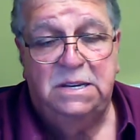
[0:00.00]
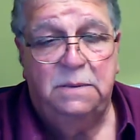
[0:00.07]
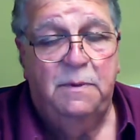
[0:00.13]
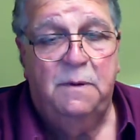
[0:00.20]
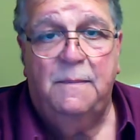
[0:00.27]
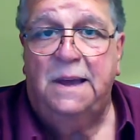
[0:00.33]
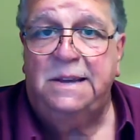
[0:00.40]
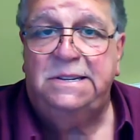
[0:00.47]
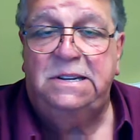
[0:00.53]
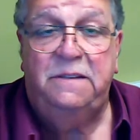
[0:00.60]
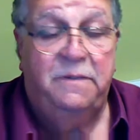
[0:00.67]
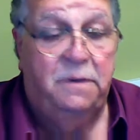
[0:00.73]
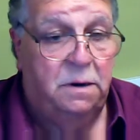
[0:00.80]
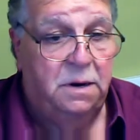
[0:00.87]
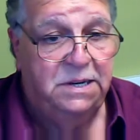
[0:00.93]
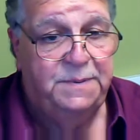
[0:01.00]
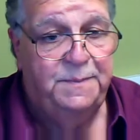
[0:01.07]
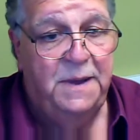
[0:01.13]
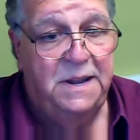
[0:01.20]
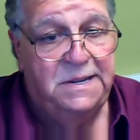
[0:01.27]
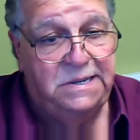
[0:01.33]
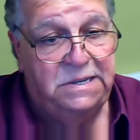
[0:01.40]
Doesn't need to be
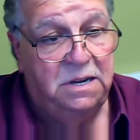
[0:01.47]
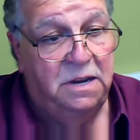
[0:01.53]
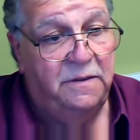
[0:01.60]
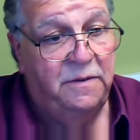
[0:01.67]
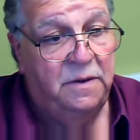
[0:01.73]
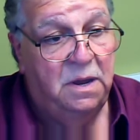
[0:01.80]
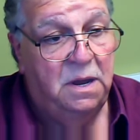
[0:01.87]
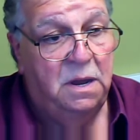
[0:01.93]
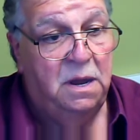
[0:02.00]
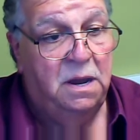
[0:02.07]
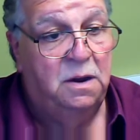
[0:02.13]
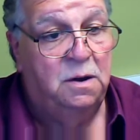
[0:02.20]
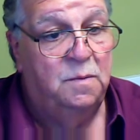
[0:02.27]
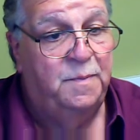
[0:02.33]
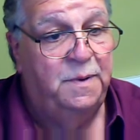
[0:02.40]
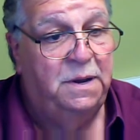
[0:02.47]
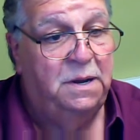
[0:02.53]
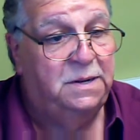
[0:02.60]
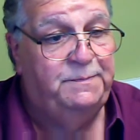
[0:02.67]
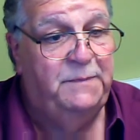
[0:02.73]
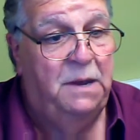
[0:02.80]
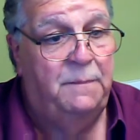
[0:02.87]
massive or expensive.
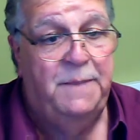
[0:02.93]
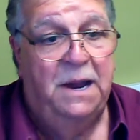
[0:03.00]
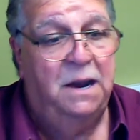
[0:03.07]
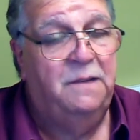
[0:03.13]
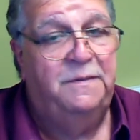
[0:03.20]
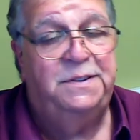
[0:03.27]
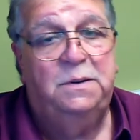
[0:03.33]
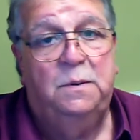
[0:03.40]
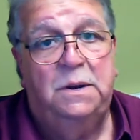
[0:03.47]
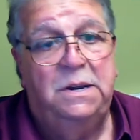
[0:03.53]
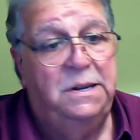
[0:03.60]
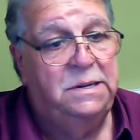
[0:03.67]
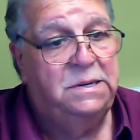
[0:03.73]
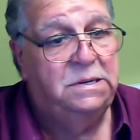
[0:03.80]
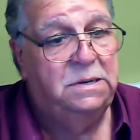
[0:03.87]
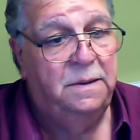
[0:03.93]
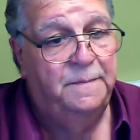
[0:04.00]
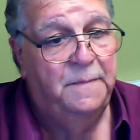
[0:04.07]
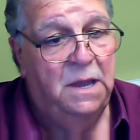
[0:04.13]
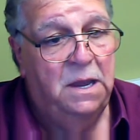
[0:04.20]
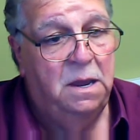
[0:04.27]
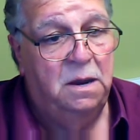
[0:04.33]
It could be a bag of
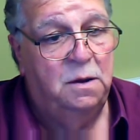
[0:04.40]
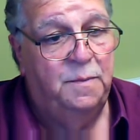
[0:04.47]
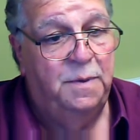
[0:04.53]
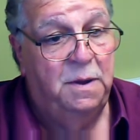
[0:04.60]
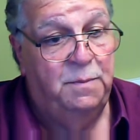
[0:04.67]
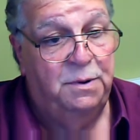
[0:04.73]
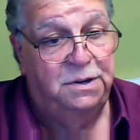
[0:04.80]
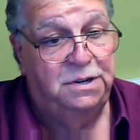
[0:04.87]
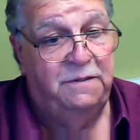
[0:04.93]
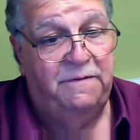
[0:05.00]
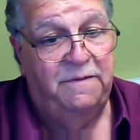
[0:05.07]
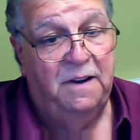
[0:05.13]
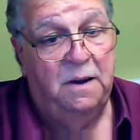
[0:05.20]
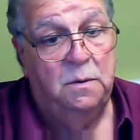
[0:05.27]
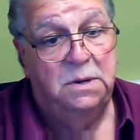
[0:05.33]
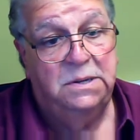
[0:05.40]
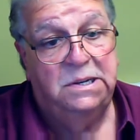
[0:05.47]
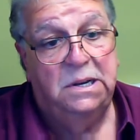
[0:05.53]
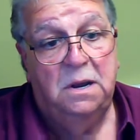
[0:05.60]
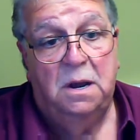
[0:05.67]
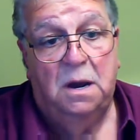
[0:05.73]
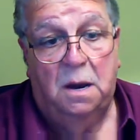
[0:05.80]
sweets, it could be a bunch of
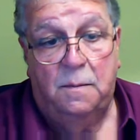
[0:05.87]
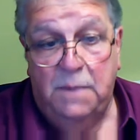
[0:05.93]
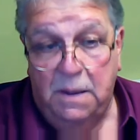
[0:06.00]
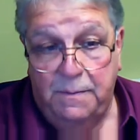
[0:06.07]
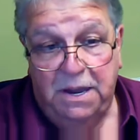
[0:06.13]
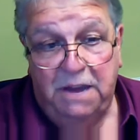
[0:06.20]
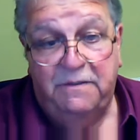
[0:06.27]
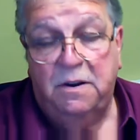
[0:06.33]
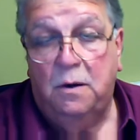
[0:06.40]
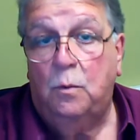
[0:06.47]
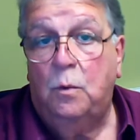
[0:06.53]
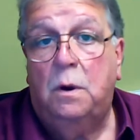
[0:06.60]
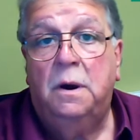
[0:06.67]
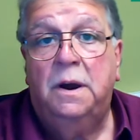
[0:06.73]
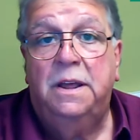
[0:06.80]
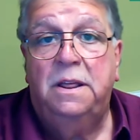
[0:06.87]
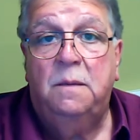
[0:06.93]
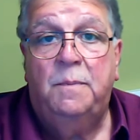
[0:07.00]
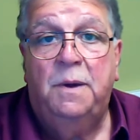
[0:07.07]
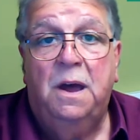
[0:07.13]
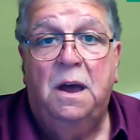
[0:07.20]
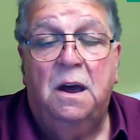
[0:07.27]
flowers, or maybe even a
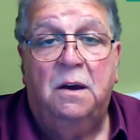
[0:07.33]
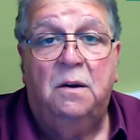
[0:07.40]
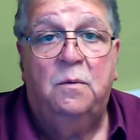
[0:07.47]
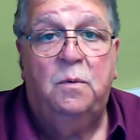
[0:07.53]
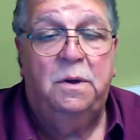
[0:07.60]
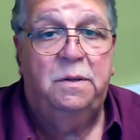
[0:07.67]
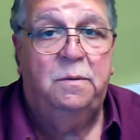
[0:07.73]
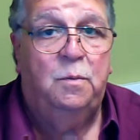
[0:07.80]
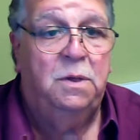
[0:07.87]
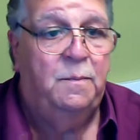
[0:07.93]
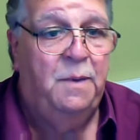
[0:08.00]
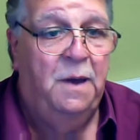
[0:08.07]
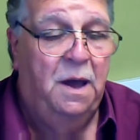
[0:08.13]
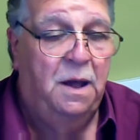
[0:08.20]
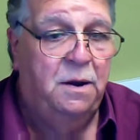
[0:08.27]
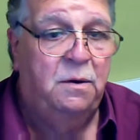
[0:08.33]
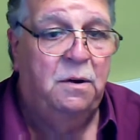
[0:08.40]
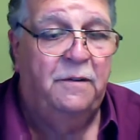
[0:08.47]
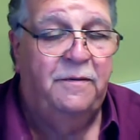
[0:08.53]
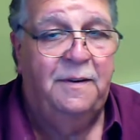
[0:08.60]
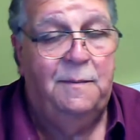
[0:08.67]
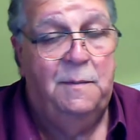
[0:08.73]
walk in the park with a
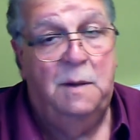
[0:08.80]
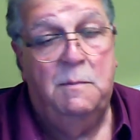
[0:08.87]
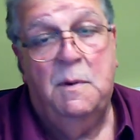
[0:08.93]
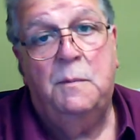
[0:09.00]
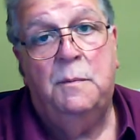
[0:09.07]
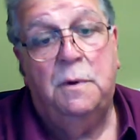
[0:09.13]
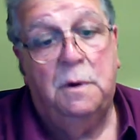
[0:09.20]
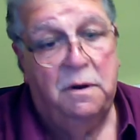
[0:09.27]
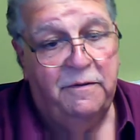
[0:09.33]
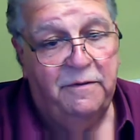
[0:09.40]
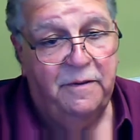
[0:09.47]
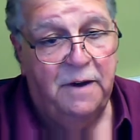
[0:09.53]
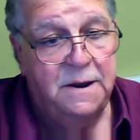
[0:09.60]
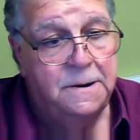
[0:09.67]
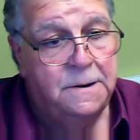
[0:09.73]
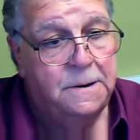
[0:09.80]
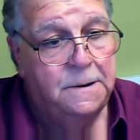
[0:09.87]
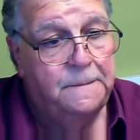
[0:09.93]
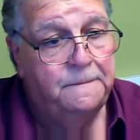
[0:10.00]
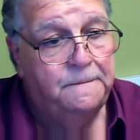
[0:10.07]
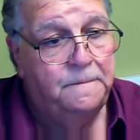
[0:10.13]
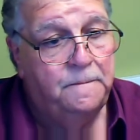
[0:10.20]
partner or family member or
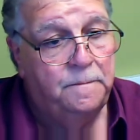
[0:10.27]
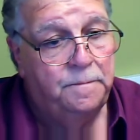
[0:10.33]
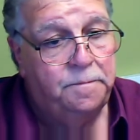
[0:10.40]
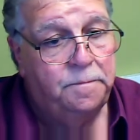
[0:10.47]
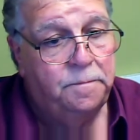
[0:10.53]
friend.